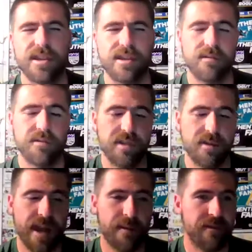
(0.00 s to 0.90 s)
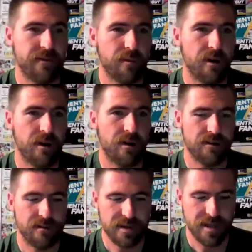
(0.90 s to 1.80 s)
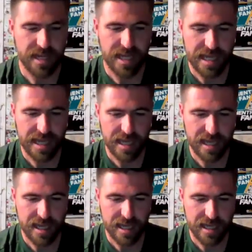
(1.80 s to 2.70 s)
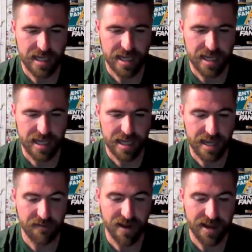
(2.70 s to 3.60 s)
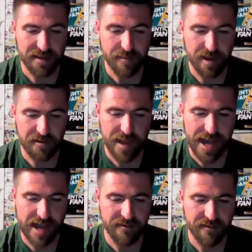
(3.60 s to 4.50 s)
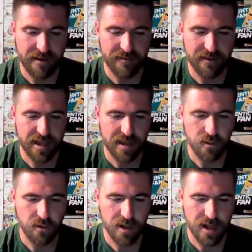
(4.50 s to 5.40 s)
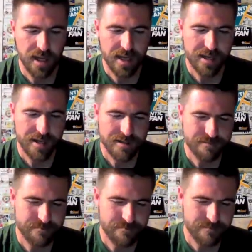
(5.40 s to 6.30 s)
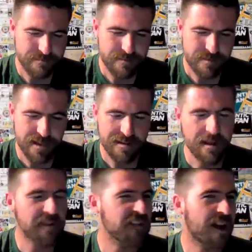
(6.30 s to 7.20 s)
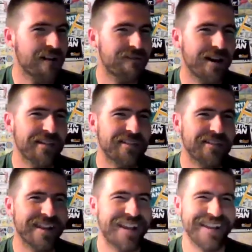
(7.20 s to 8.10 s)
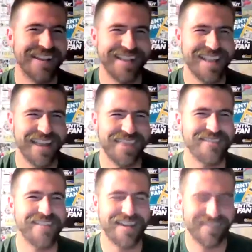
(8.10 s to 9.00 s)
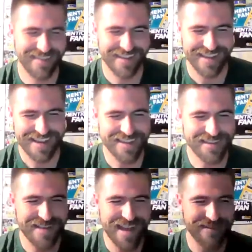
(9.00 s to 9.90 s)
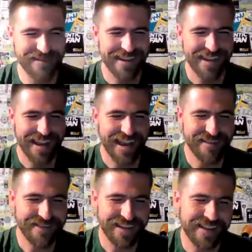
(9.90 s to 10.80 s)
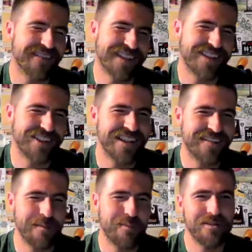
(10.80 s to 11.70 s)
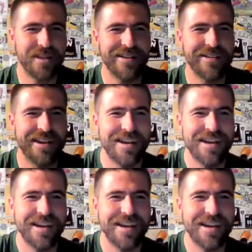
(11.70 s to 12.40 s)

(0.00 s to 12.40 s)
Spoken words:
So we'll see what happens with Paul. We'll see, can he finally bounce back? I feel like he would. As long as Scott Foster's not the ref, I feel like there's a good chance they pull out